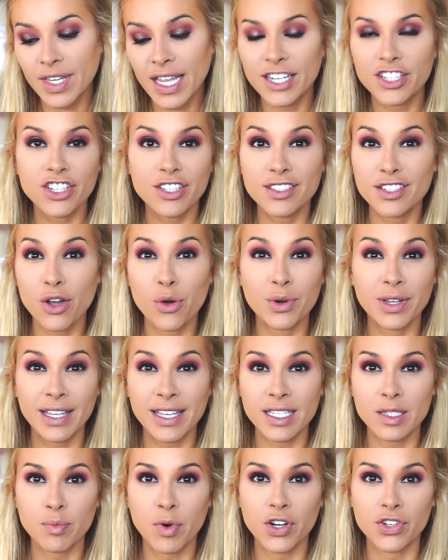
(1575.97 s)
it just
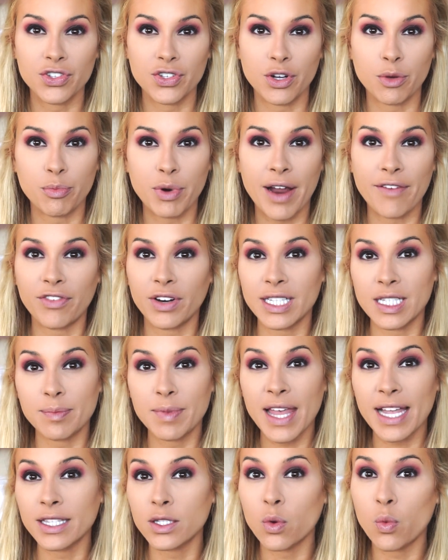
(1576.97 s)
totally is personal preference.
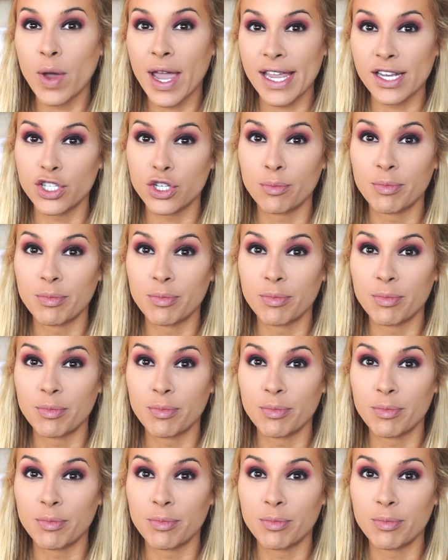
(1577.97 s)
But that's a way